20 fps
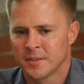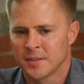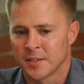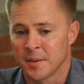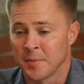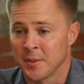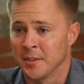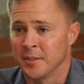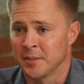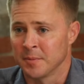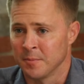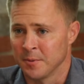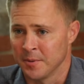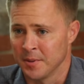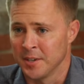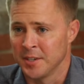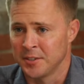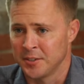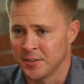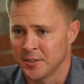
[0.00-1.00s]
something is
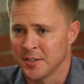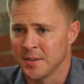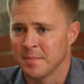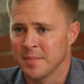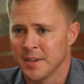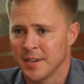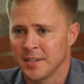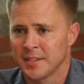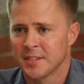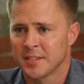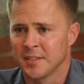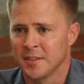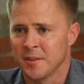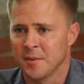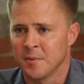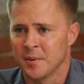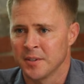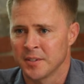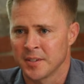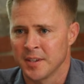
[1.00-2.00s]
relationship based, you know,
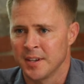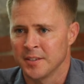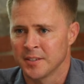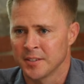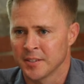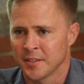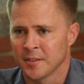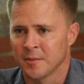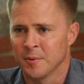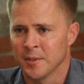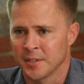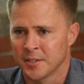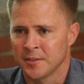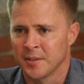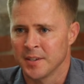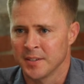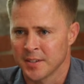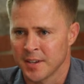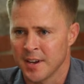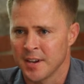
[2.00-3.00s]
where it's not just a quick
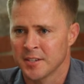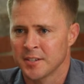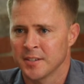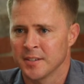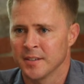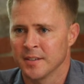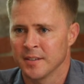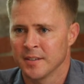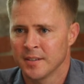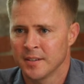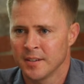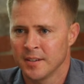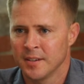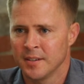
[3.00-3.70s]
transaction.